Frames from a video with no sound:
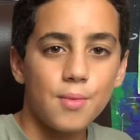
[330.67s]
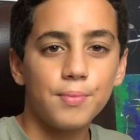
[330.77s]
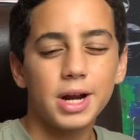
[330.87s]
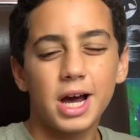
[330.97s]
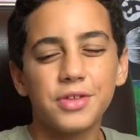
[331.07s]

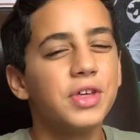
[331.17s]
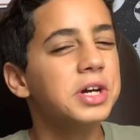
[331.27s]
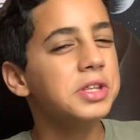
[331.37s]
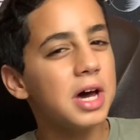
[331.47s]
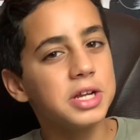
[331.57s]
But a thing
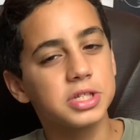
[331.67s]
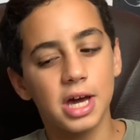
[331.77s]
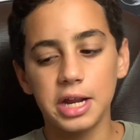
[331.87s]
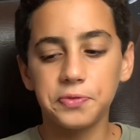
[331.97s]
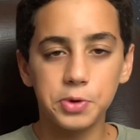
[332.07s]
that is
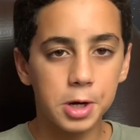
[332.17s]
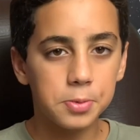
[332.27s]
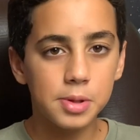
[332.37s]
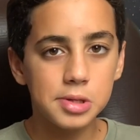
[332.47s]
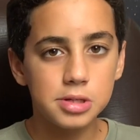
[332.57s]
kind of weird
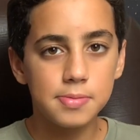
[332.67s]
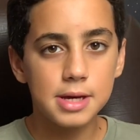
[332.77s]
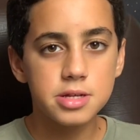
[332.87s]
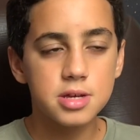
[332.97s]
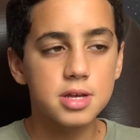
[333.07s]
with these
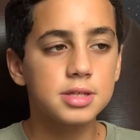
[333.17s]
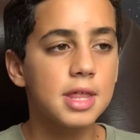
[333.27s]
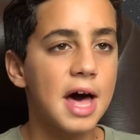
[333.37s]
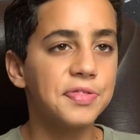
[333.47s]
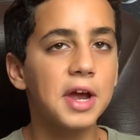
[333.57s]
paints is
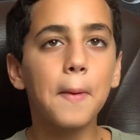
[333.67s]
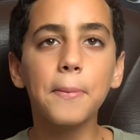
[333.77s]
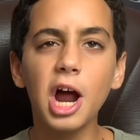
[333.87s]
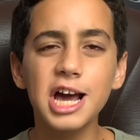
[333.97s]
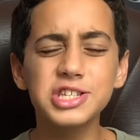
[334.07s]
that their
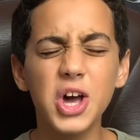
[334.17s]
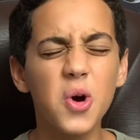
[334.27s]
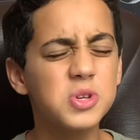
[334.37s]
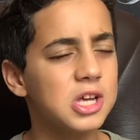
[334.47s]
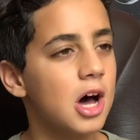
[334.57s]
price
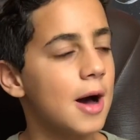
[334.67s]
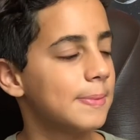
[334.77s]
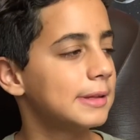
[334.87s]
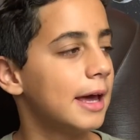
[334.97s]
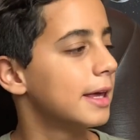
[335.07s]
goes up
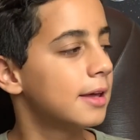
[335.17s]
like